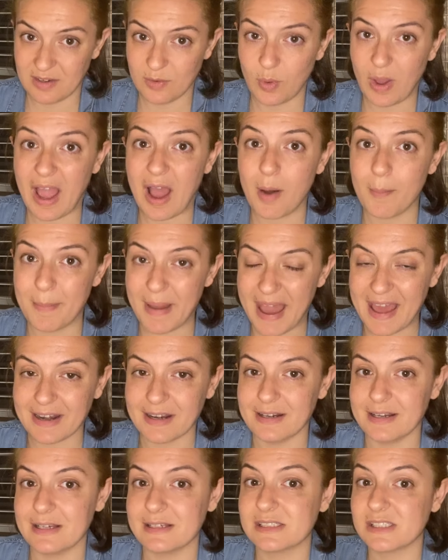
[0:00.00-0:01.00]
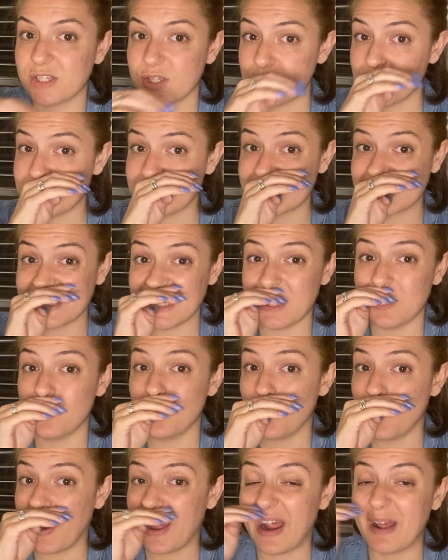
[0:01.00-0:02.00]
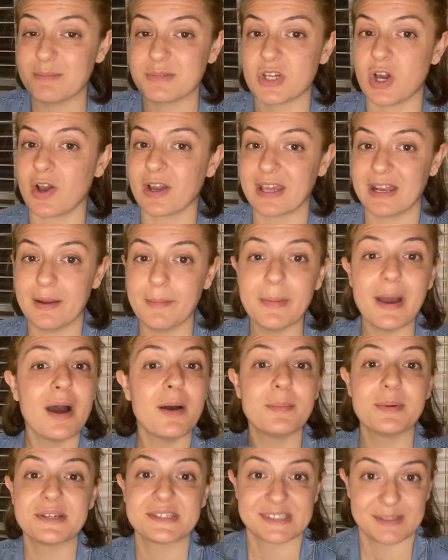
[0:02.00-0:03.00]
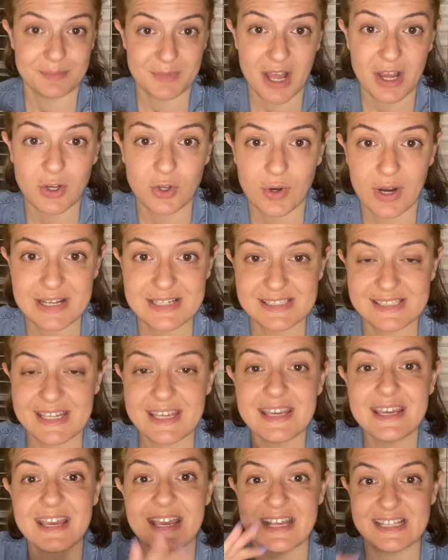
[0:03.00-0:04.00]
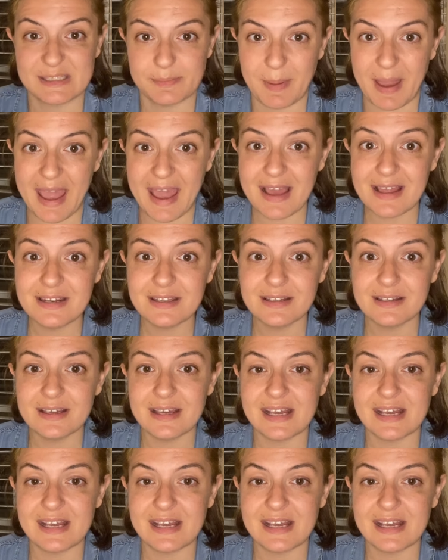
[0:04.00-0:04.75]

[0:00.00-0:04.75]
how bad it is, so you can see what I'm talking about, because I'm not crazy. It's bad.